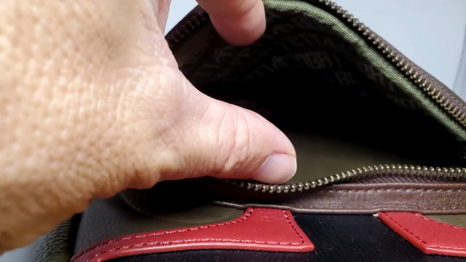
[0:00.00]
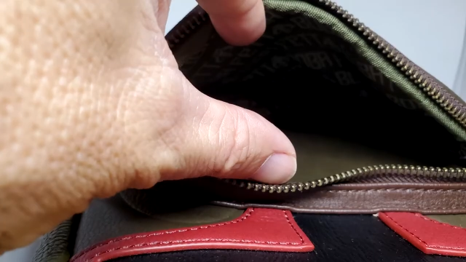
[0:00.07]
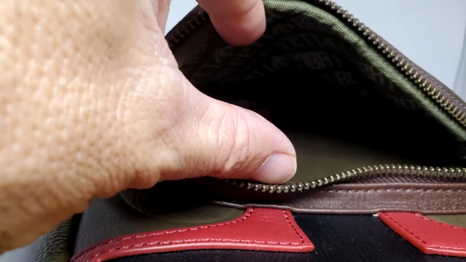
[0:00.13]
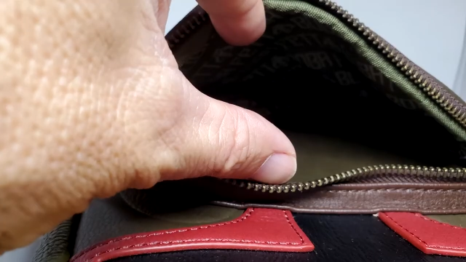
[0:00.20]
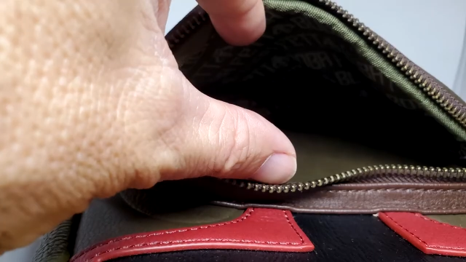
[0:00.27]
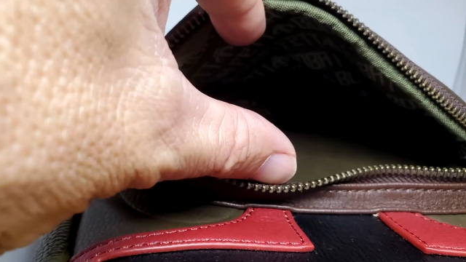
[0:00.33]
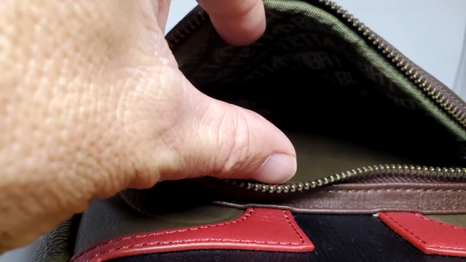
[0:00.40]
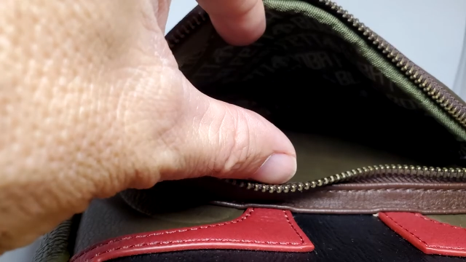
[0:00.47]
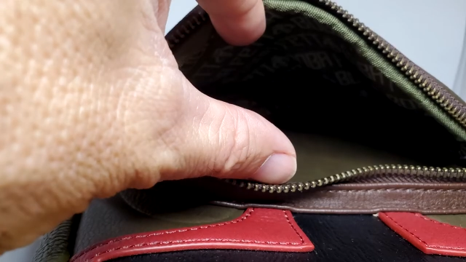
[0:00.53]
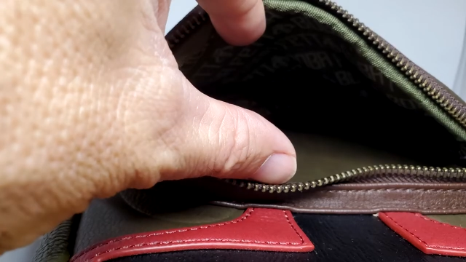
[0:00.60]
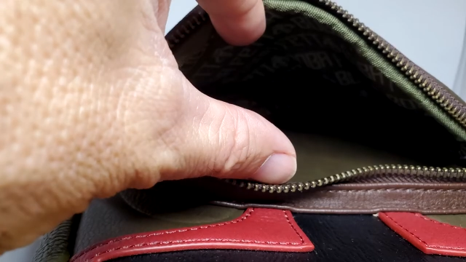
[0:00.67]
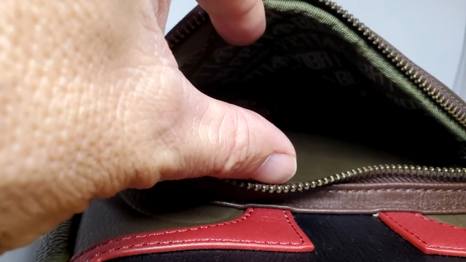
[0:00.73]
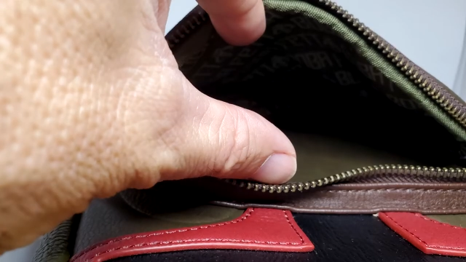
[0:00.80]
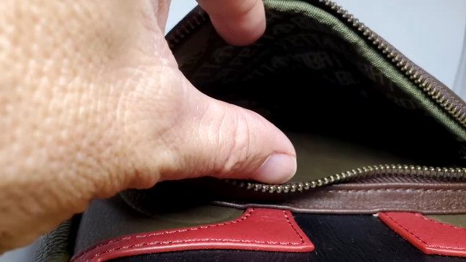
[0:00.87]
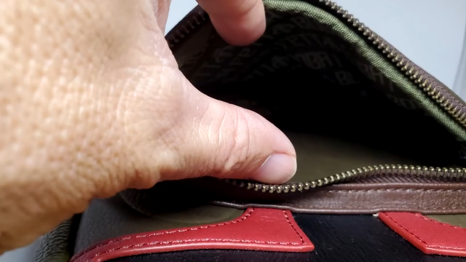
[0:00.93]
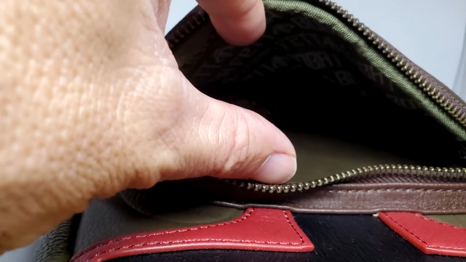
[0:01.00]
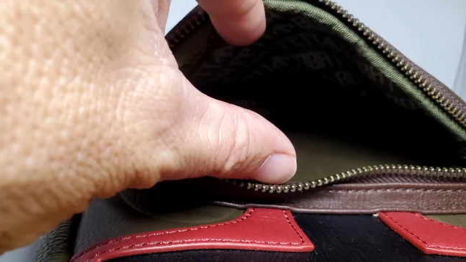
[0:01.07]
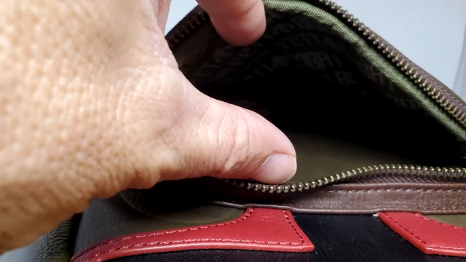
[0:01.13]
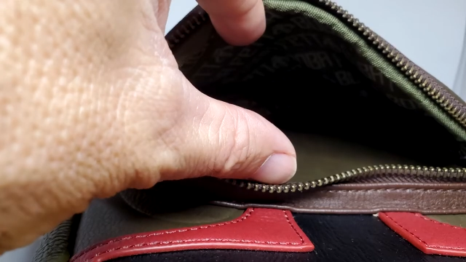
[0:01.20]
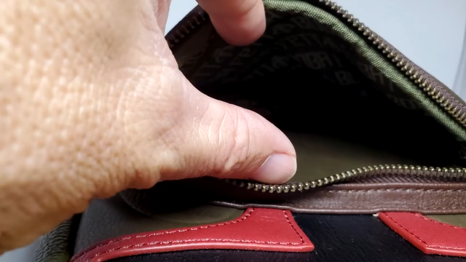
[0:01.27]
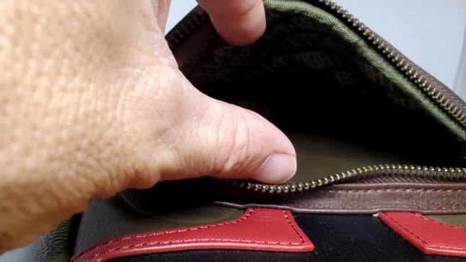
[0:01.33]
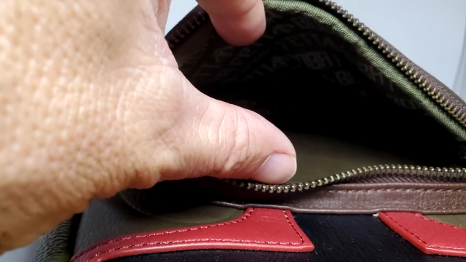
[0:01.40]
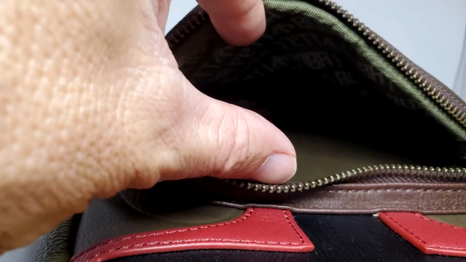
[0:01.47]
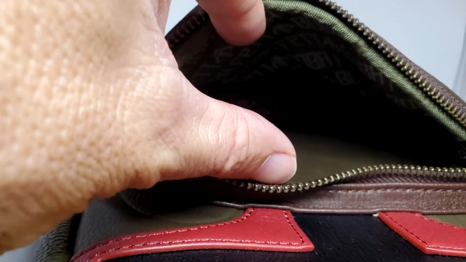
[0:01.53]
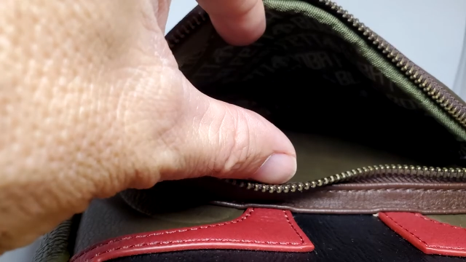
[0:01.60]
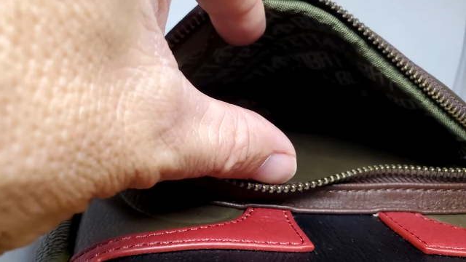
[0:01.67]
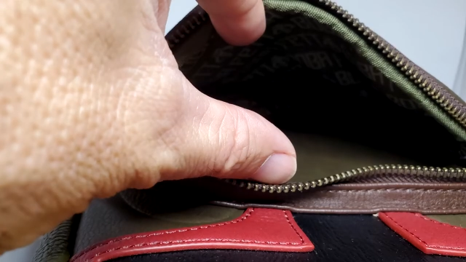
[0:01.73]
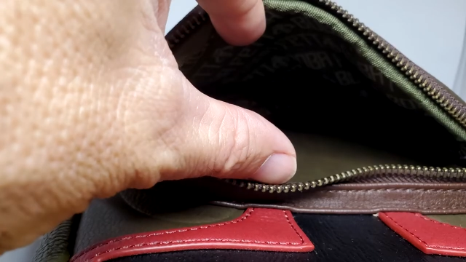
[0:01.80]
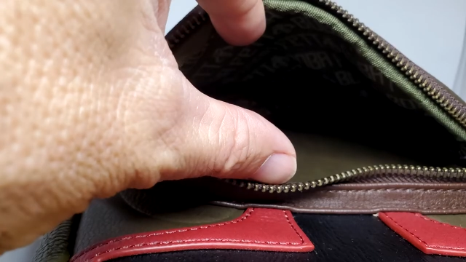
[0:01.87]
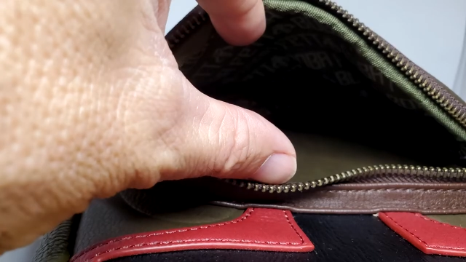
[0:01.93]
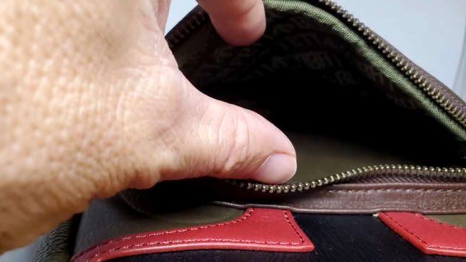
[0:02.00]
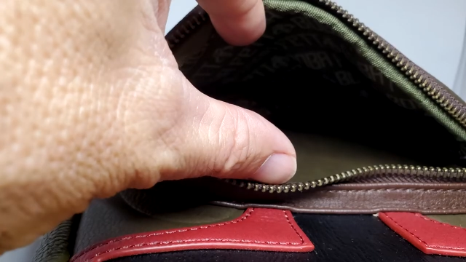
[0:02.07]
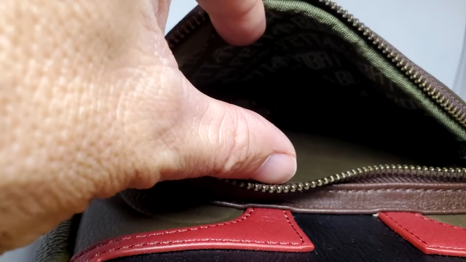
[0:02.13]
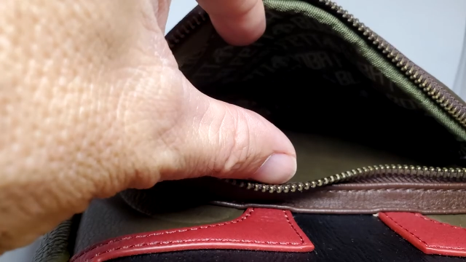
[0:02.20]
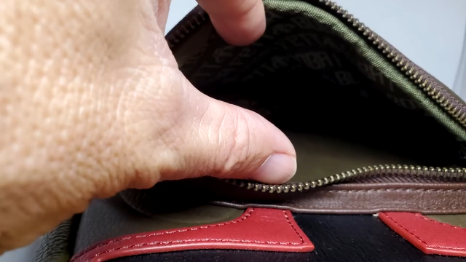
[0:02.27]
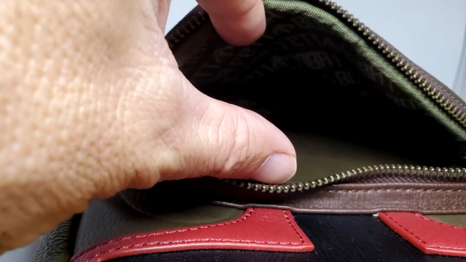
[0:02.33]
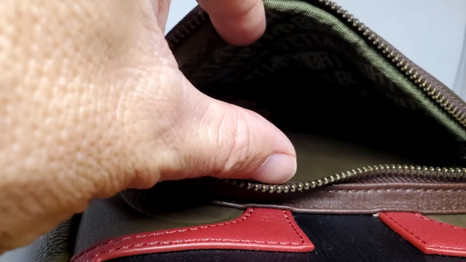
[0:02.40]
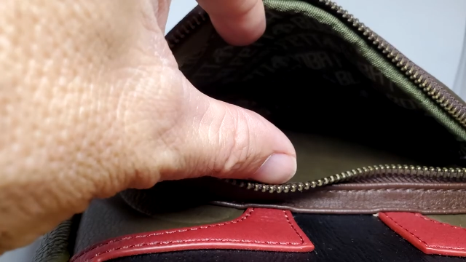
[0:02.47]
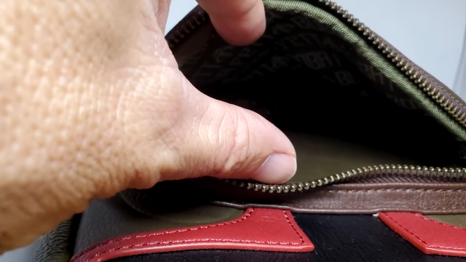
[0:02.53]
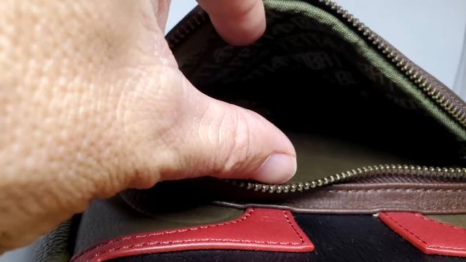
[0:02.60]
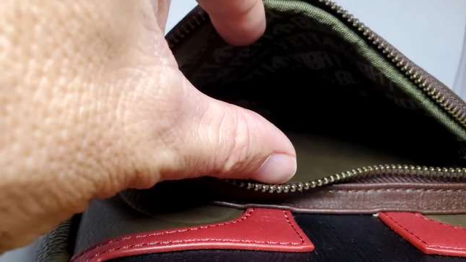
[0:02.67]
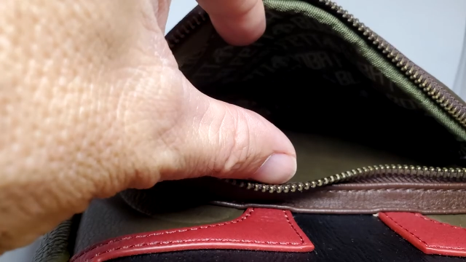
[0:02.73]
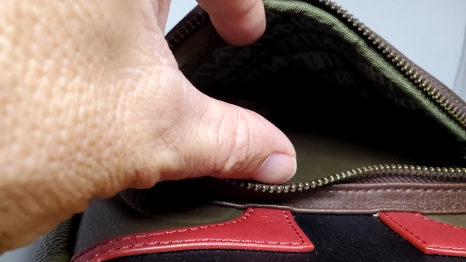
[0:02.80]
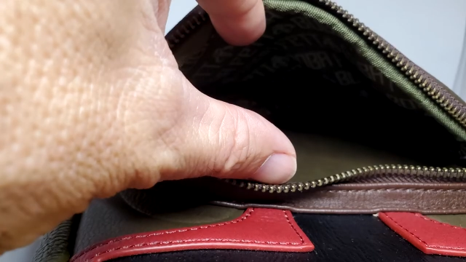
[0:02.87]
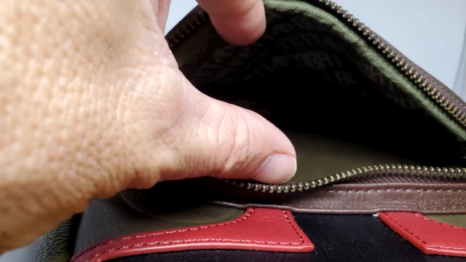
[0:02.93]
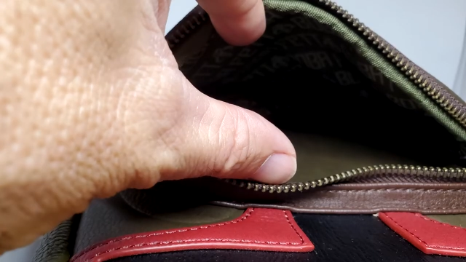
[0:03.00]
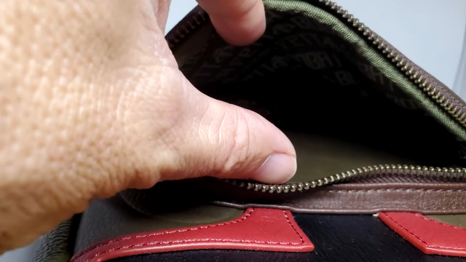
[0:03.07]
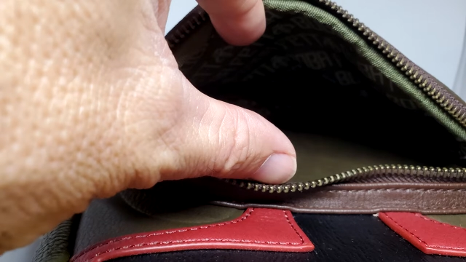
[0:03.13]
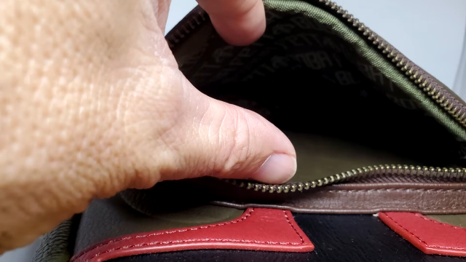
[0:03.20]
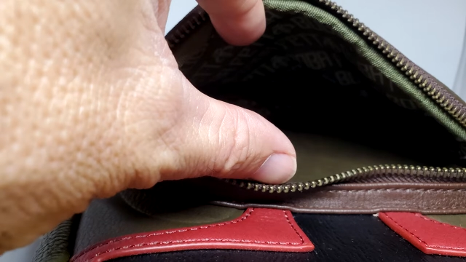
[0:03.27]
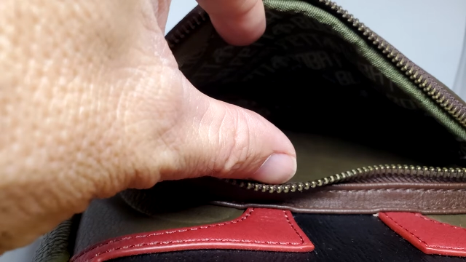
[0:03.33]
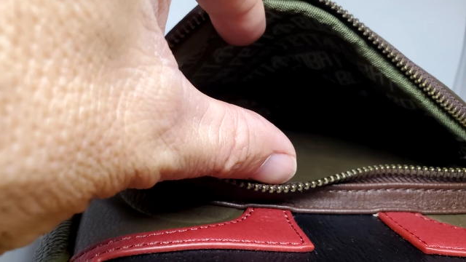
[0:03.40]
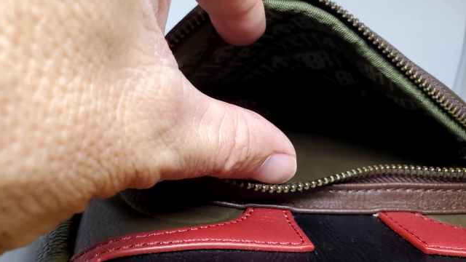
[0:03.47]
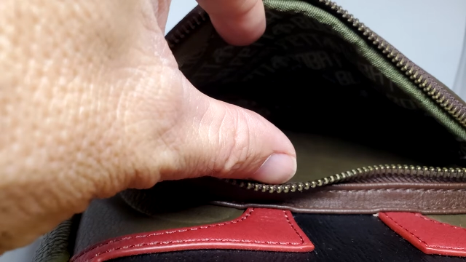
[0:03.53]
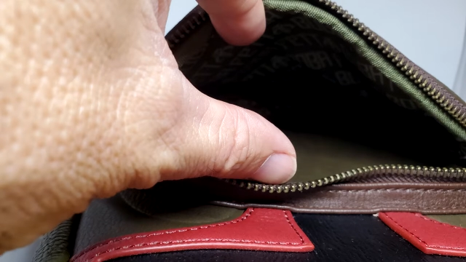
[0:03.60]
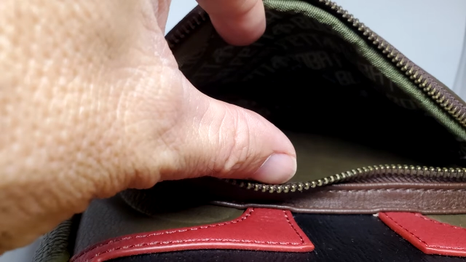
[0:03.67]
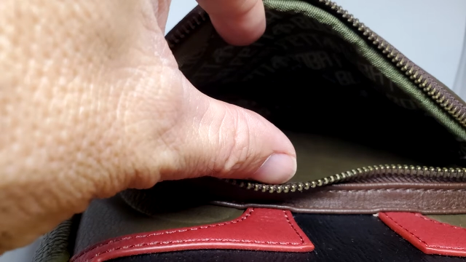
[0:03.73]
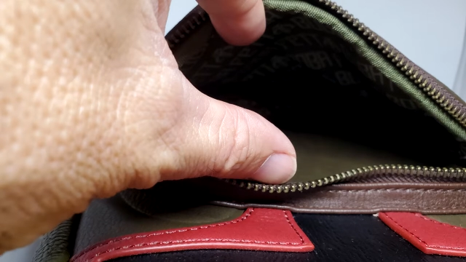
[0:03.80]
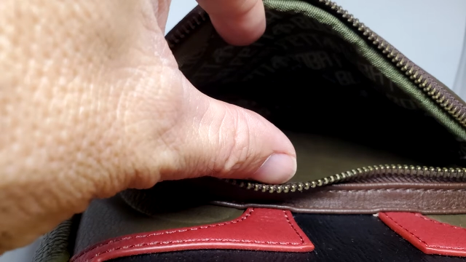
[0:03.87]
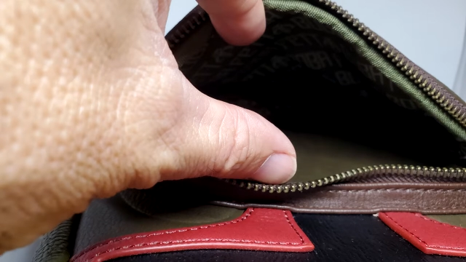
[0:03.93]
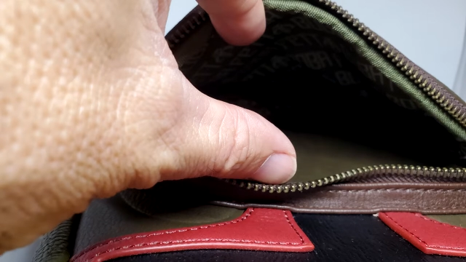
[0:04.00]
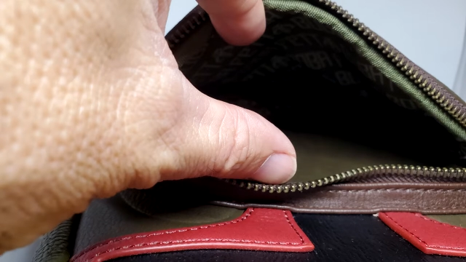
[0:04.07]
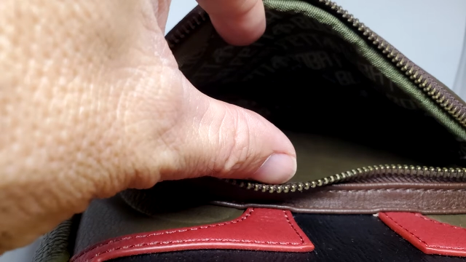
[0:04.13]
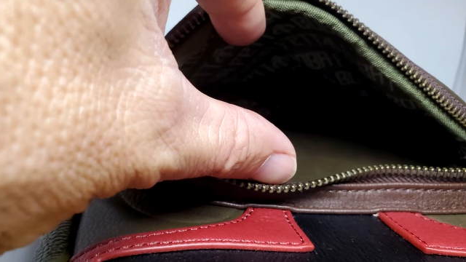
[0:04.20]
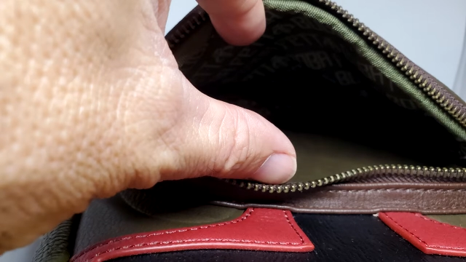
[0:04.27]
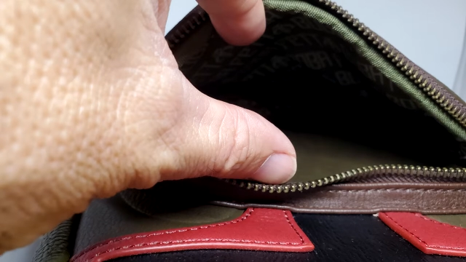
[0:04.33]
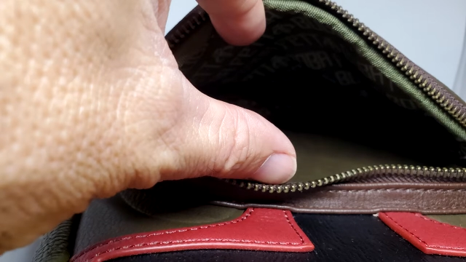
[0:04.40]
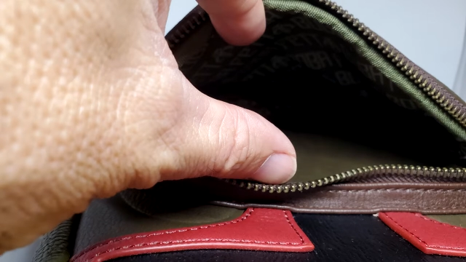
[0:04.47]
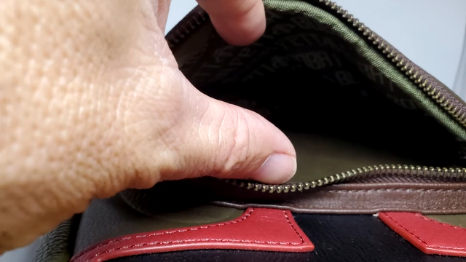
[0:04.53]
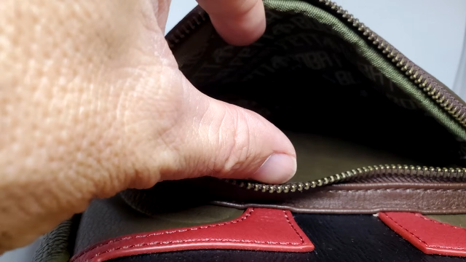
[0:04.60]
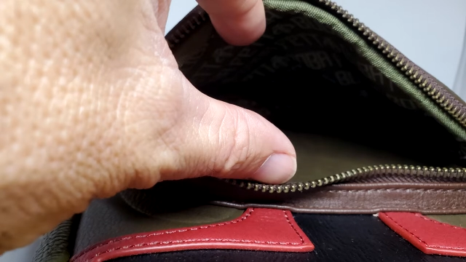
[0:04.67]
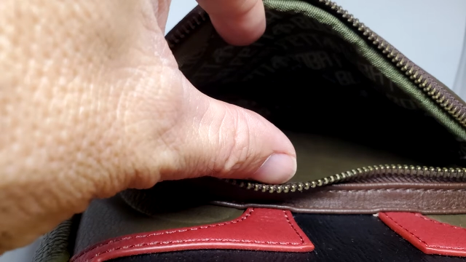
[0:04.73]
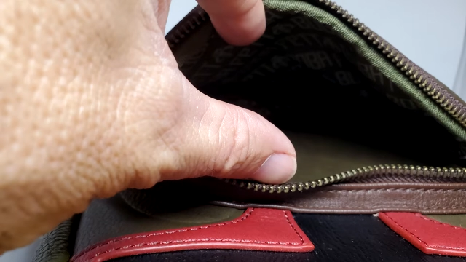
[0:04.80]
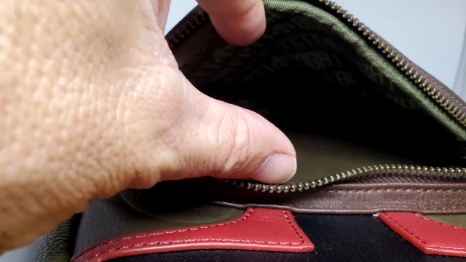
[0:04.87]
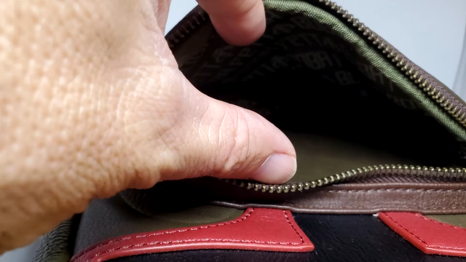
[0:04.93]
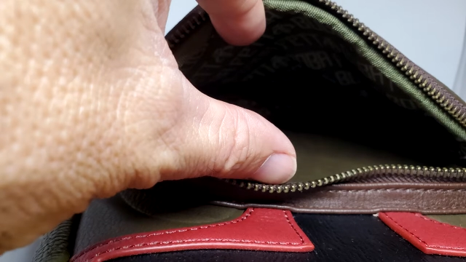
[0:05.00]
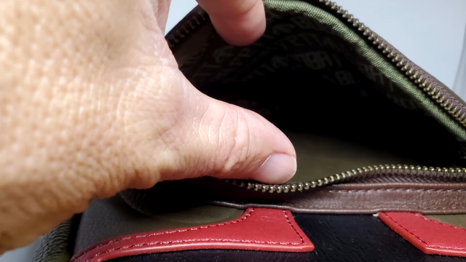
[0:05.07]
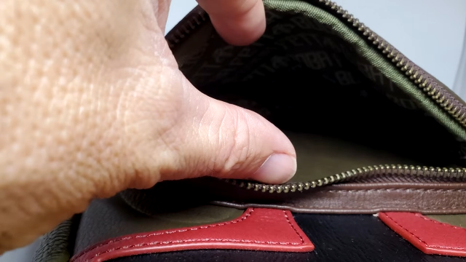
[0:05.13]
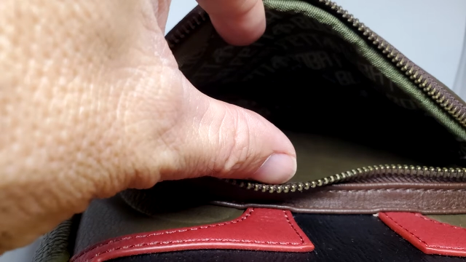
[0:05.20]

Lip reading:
No face is visible, so there are no lips to read.